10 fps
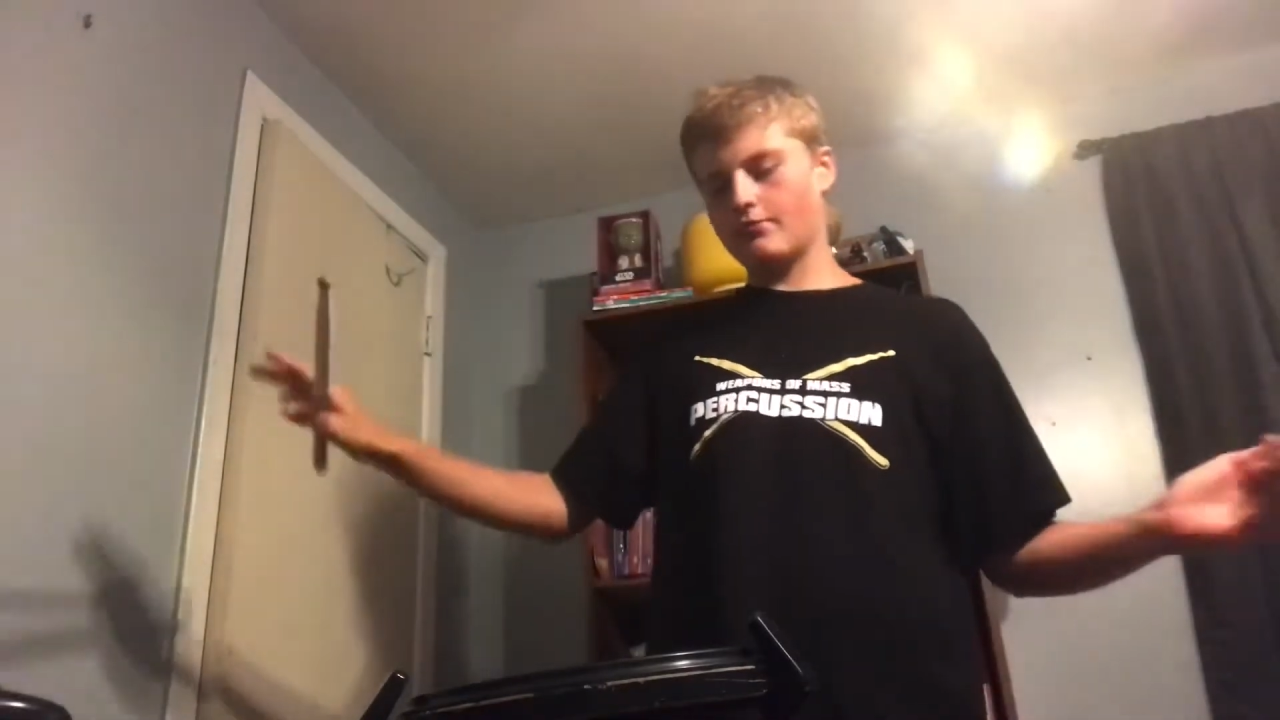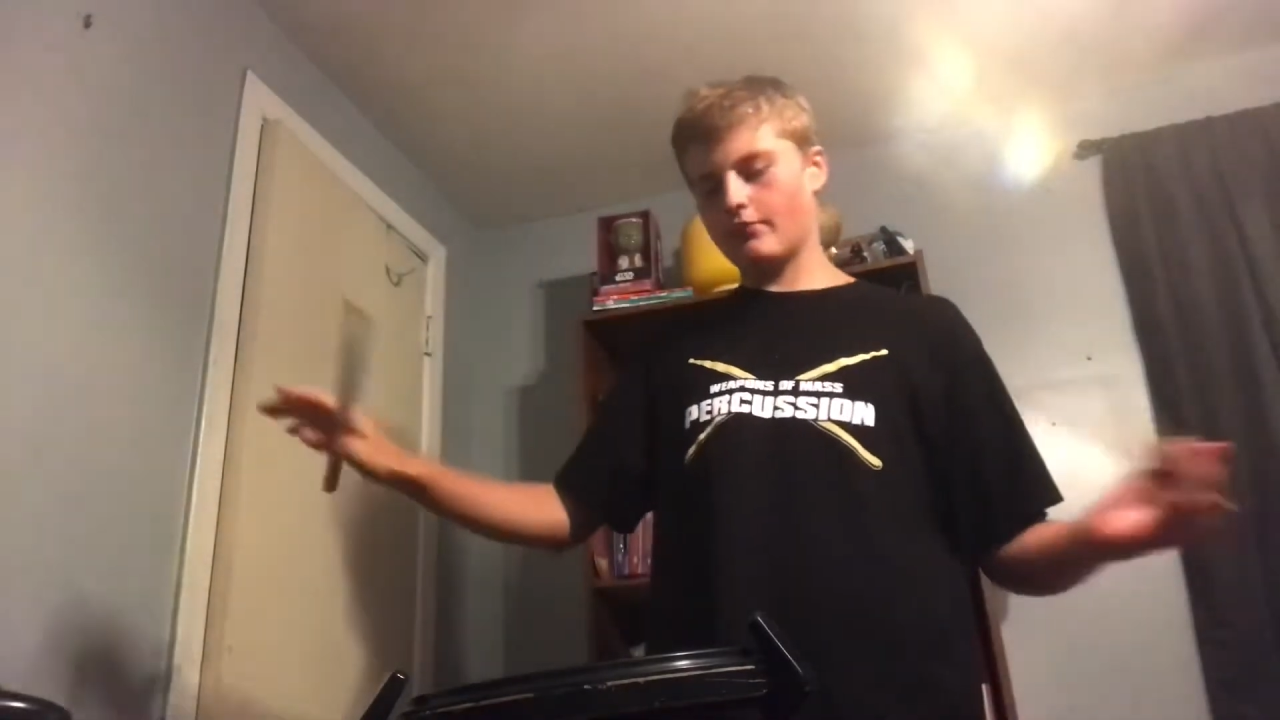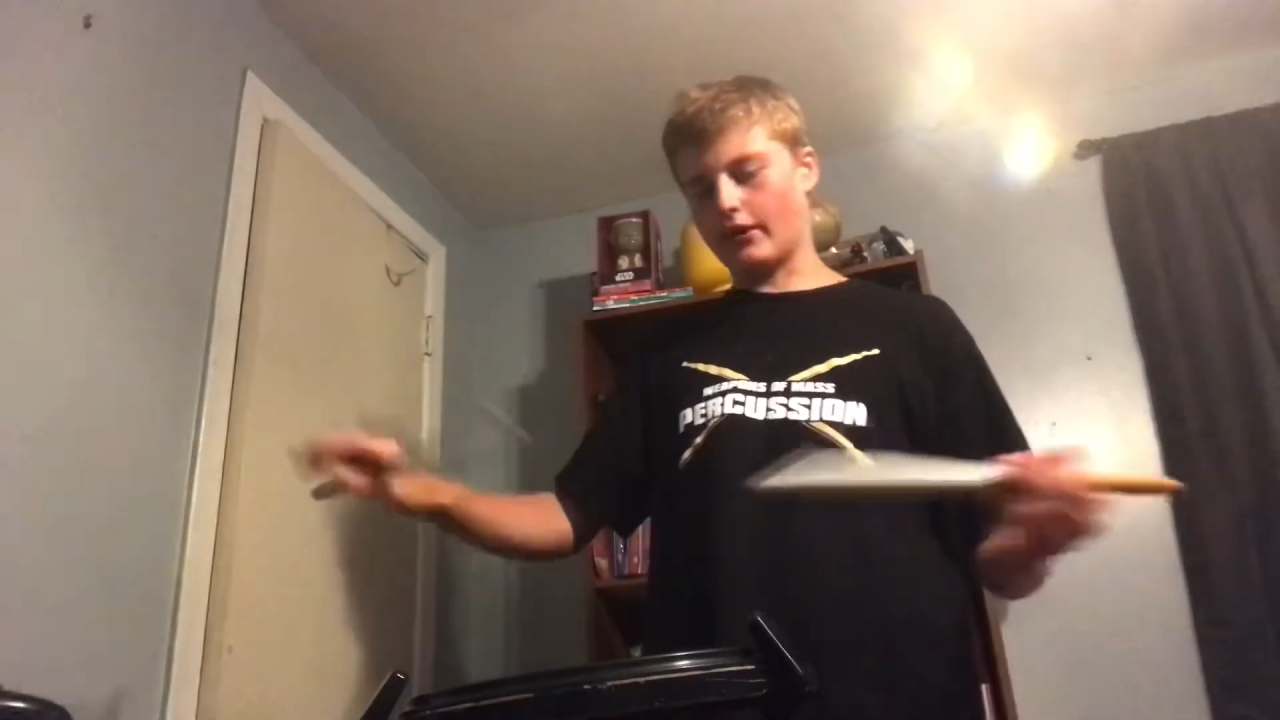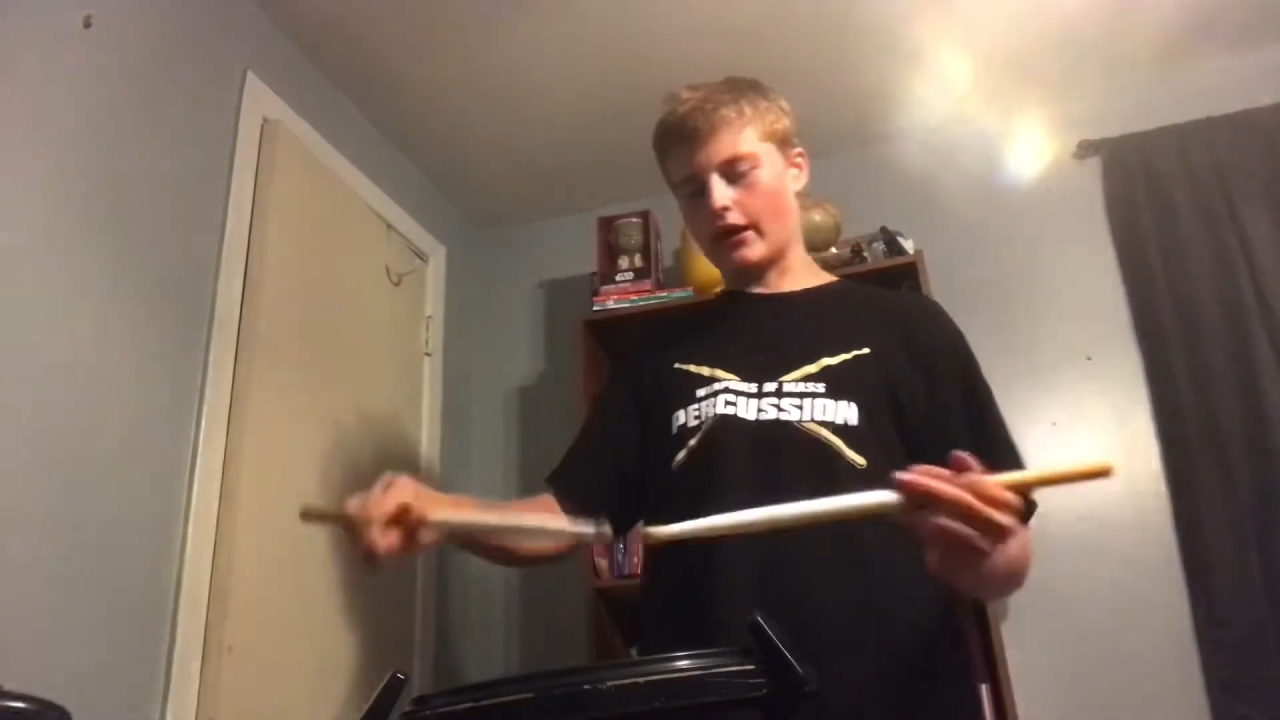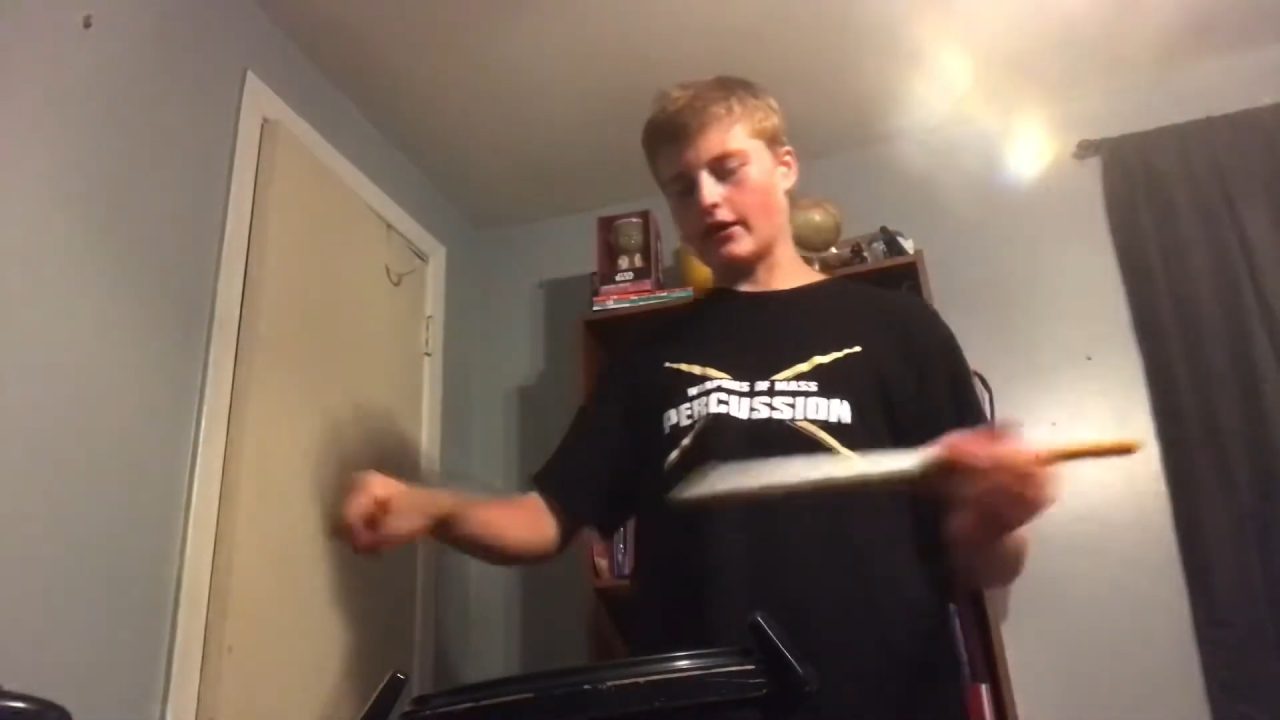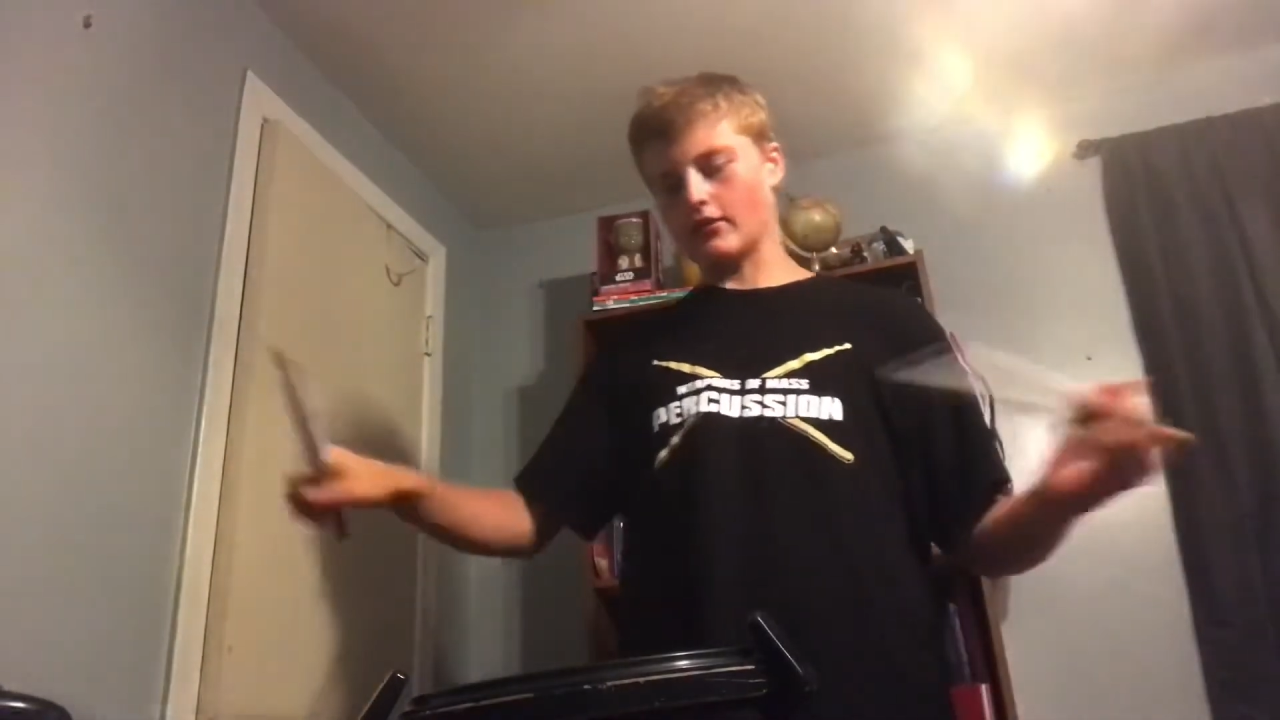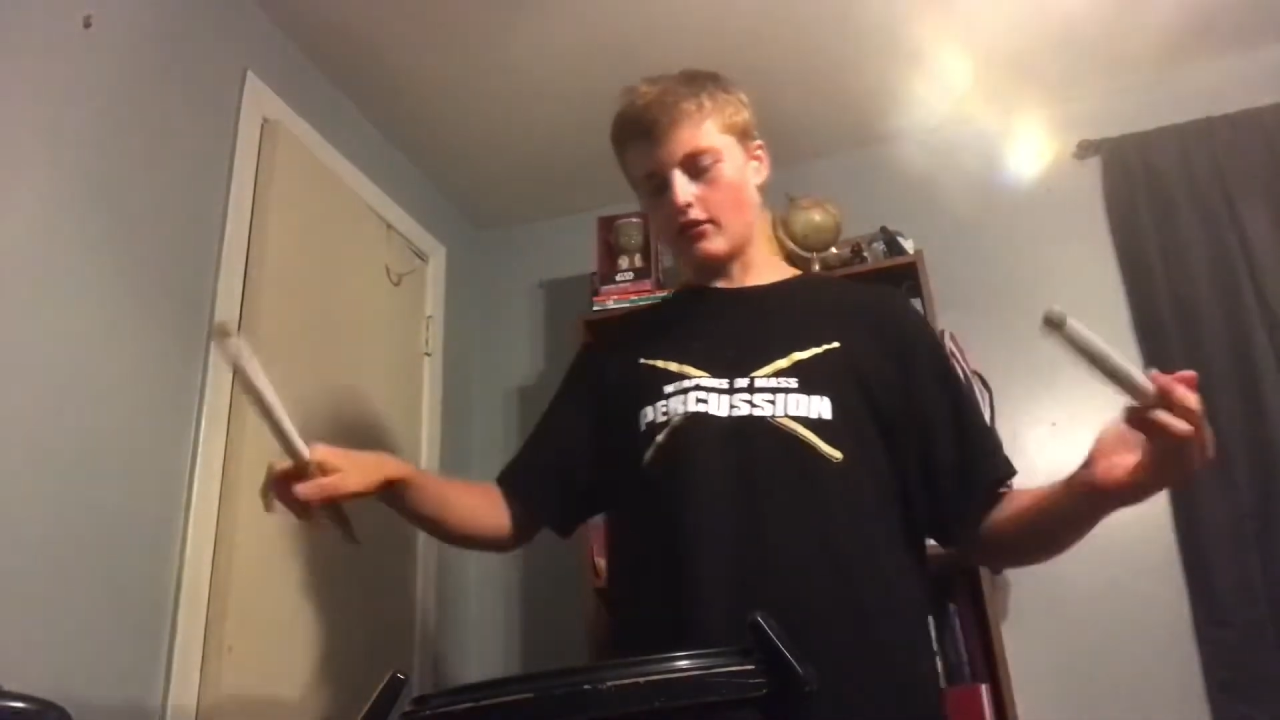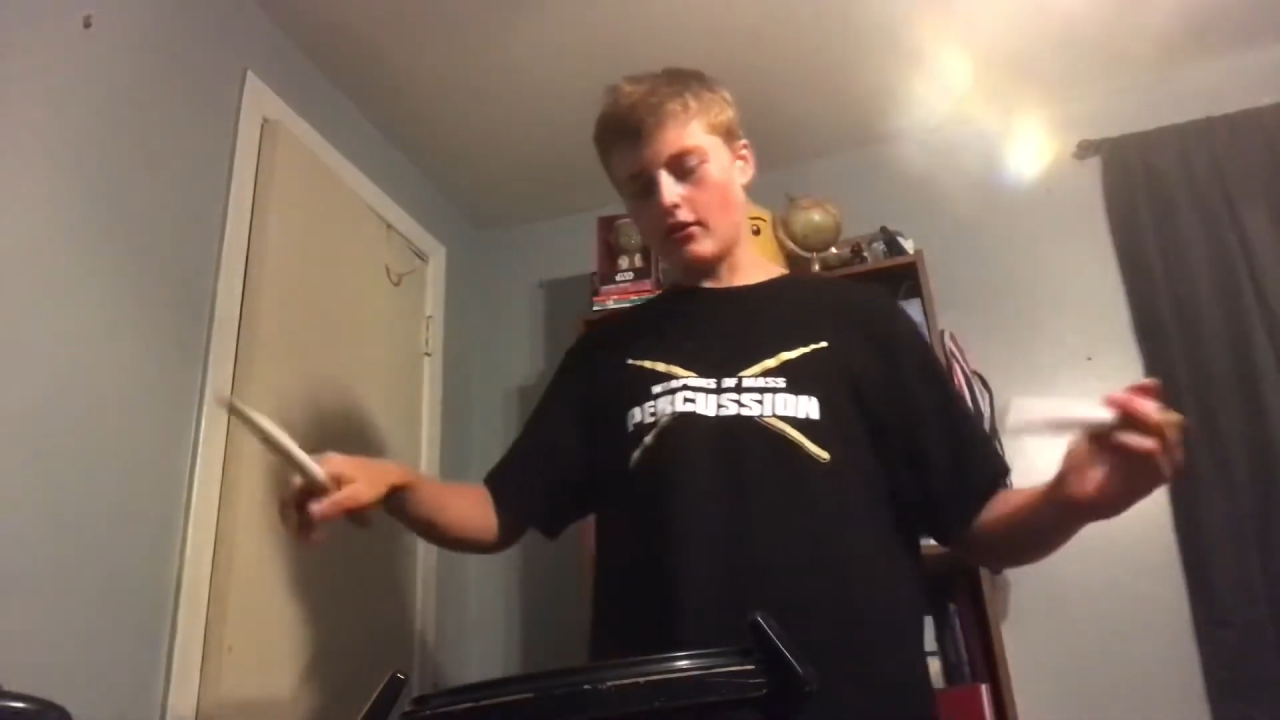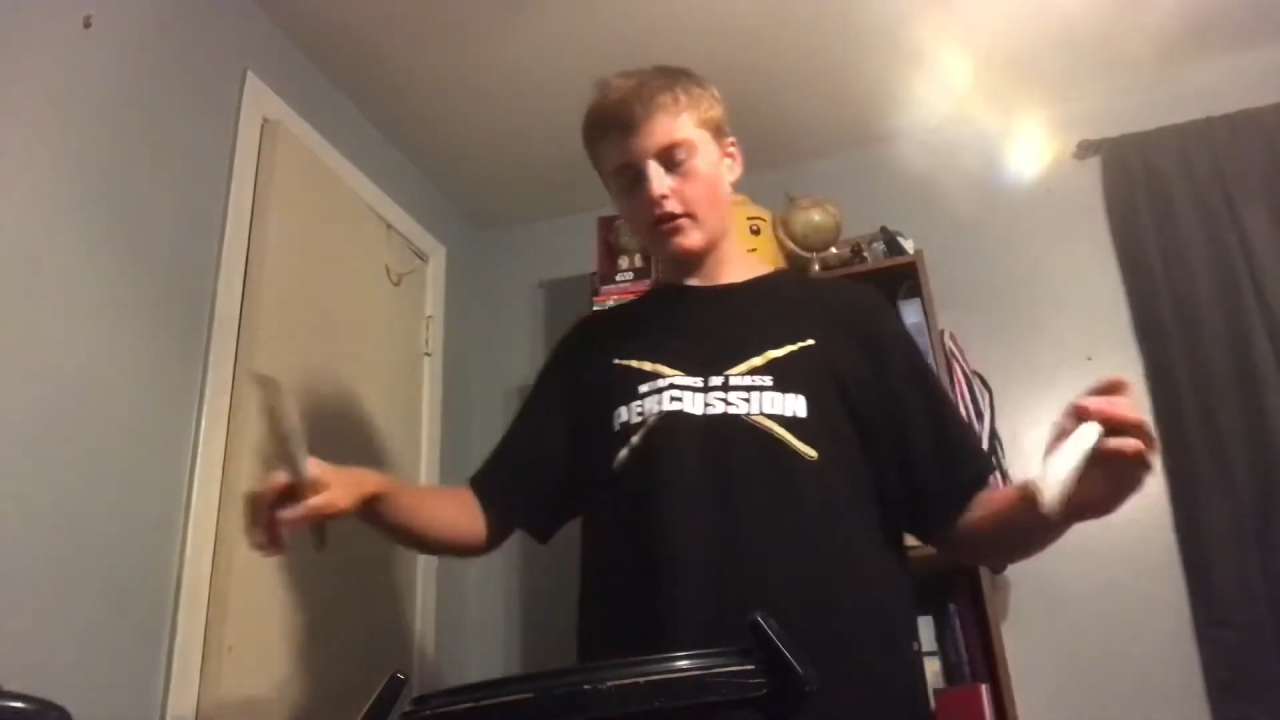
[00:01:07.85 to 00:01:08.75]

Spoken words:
like as long